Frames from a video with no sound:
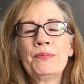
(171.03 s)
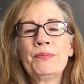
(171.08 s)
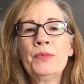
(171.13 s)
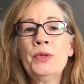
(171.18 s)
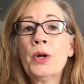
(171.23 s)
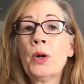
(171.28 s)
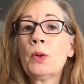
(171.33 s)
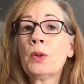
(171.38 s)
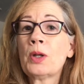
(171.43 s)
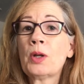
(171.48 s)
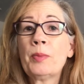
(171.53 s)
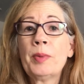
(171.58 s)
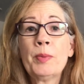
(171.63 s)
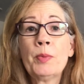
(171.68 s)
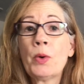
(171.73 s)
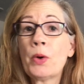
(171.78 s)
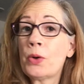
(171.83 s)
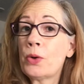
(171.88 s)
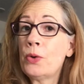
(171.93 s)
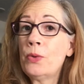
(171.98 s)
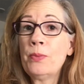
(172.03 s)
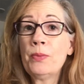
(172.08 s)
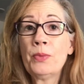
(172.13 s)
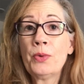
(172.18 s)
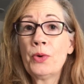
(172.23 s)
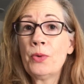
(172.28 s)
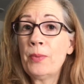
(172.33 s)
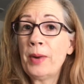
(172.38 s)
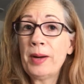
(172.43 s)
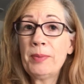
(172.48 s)
know a little bit more who
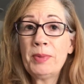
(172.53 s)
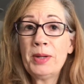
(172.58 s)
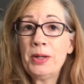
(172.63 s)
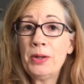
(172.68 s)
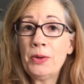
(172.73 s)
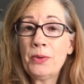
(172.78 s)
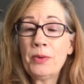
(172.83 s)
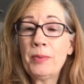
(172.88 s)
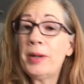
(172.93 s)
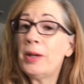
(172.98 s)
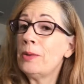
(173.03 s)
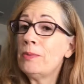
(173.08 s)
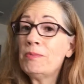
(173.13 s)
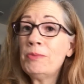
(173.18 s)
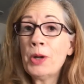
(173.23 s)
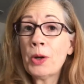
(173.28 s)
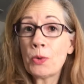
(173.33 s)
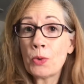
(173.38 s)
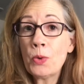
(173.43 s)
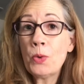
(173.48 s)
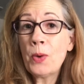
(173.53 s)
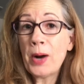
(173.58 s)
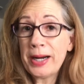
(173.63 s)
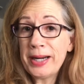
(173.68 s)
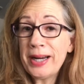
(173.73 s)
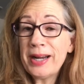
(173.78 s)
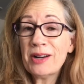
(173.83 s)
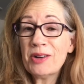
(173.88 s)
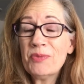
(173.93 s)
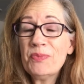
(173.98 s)
might be new to me, know who I
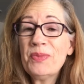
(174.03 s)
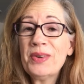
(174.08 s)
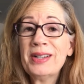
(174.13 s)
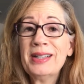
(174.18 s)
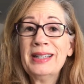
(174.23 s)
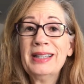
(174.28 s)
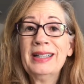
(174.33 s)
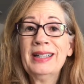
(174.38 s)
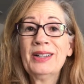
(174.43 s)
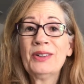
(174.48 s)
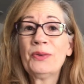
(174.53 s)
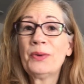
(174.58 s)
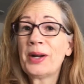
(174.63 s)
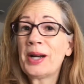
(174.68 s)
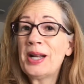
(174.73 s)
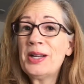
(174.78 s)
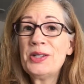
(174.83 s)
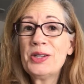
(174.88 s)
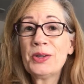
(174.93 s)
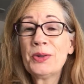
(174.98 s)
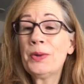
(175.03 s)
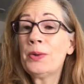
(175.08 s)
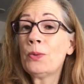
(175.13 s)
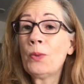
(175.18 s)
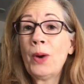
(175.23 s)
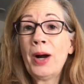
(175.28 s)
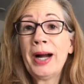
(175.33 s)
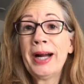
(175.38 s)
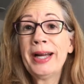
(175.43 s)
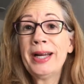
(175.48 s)
am, what I do, and
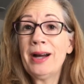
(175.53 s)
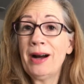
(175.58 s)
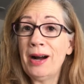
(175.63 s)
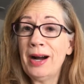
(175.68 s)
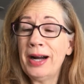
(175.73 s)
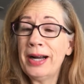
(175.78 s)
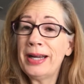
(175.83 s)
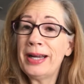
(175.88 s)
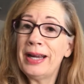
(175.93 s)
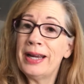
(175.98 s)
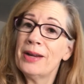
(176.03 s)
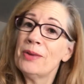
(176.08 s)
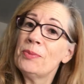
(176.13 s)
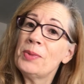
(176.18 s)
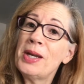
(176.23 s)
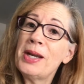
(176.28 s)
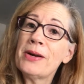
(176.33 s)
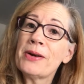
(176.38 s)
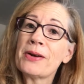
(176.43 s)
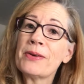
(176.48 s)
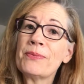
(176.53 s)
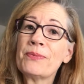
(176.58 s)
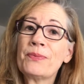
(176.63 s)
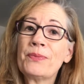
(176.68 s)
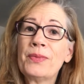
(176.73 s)
why I am here